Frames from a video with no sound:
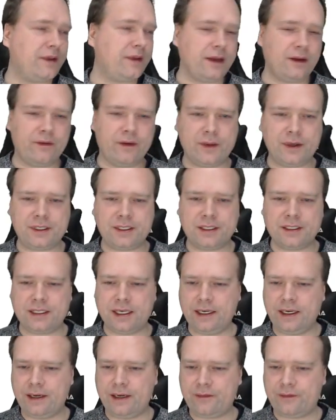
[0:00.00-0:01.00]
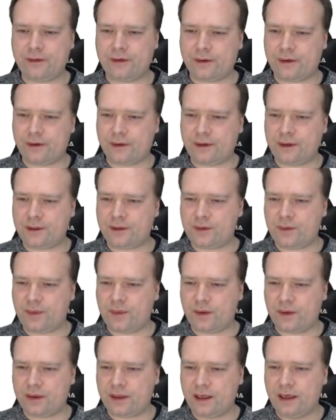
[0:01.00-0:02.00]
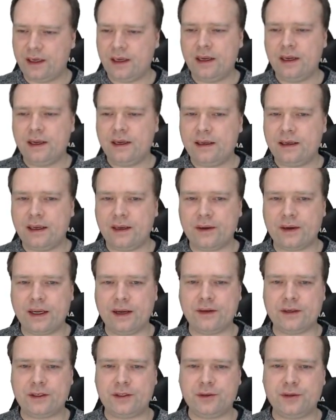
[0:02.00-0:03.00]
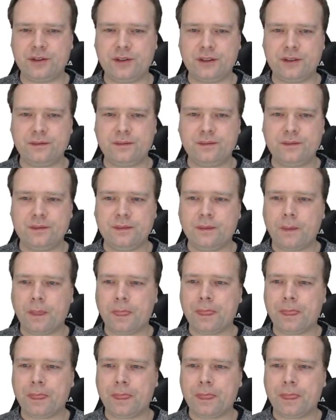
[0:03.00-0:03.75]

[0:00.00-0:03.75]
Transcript: Thank you very much, IntelliJ, for all the support that you give as usual.